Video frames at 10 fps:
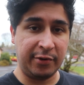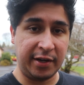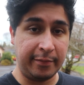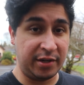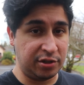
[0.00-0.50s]
what
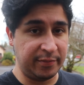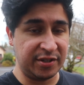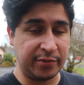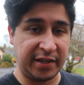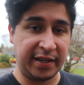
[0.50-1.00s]
kind of
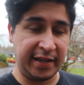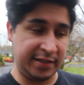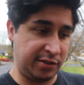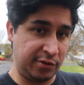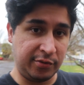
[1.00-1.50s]
measurements we can
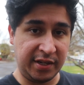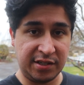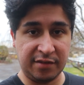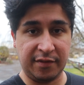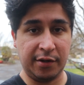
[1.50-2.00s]
get to
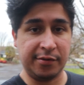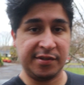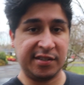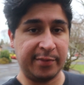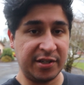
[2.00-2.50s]
each of
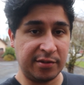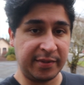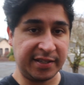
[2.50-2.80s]
those suspension